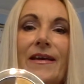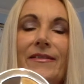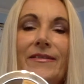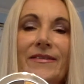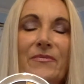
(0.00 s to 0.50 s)

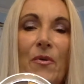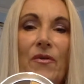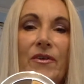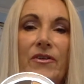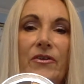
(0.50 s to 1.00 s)
This is more of
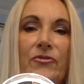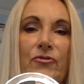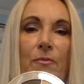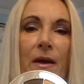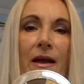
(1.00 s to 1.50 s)
a
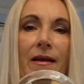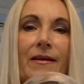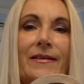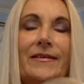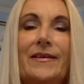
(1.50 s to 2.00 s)
neutral
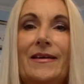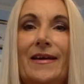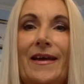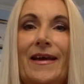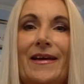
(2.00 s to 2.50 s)
palette,
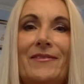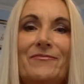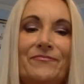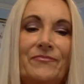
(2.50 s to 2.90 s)
and